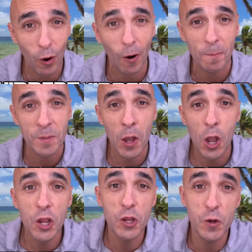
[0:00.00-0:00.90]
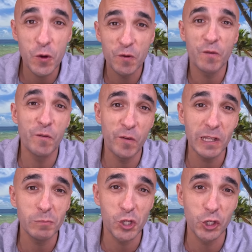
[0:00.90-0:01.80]
are.
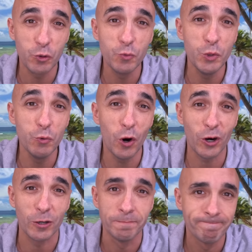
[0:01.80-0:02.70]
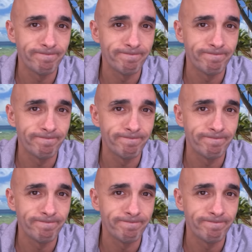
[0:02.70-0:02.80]
Phillips, who you are.